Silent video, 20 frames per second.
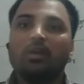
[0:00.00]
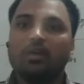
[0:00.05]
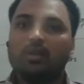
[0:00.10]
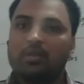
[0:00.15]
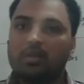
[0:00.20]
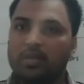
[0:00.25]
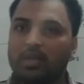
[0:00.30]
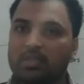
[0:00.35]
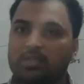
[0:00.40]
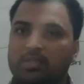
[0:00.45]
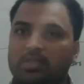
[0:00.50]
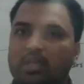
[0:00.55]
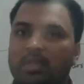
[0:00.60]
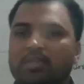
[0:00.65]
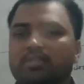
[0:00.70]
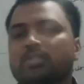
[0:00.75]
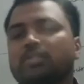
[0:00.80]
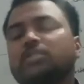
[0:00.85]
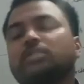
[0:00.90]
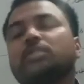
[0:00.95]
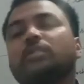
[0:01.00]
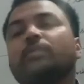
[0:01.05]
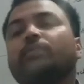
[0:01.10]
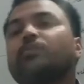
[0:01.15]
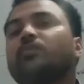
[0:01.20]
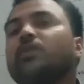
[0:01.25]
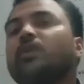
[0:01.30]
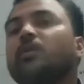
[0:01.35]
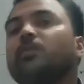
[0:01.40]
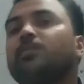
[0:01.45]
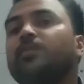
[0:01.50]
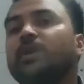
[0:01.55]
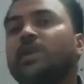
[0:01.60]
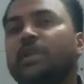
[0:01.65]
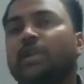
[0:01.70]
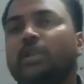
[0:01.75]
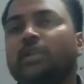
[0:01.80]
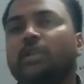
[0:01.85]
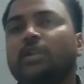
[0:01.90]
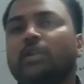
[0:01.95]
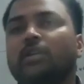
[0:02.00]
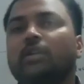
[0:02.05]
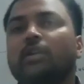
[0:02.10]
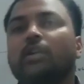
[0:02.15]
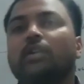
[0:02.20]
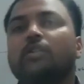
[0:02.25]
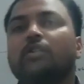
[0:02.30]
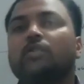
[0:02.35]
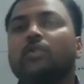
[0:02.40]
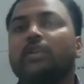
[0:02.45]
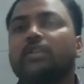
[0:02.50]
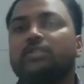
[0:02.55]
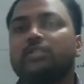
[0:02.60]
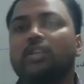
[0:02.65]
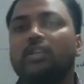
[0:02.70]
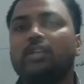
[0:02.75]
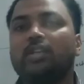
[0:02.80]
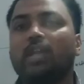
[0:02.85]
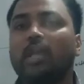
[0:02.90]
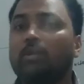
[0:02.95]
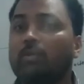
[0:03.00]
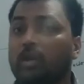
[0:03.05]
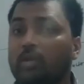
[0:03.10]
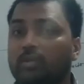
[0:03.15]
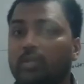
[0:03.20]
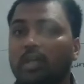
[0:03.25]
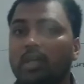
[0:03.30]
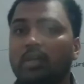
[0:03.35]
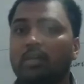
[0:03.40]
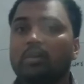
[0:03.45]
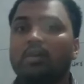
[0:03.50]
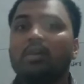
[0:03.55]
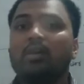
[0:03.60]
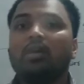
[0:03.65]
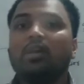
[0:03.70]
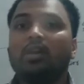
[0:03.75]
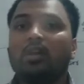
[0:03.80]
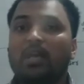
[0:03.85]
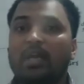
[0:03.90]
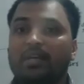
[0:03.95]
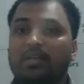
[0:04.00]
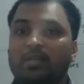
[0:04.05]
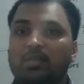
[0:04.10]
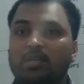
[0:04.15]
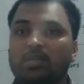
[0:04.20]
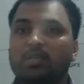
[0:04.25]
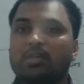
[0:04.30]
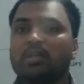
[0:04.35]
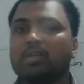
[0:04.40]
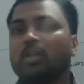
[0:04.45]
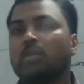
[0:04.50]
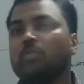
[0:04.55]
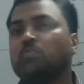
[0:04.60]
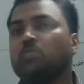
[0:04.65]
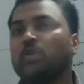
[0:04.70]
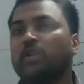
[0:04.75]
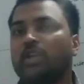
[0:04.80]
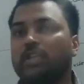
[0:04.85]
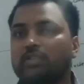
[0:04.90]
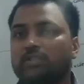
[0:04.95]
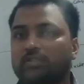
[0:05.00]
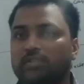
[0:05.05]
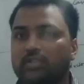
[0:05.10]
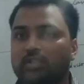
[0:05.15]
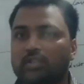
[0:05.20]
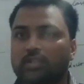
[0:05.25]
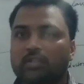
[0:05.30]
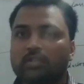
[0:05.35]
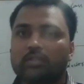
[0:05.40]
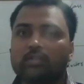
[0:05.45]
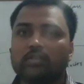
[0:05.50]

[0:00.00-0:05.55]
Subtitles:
In next class, be ready to study about the electric potential.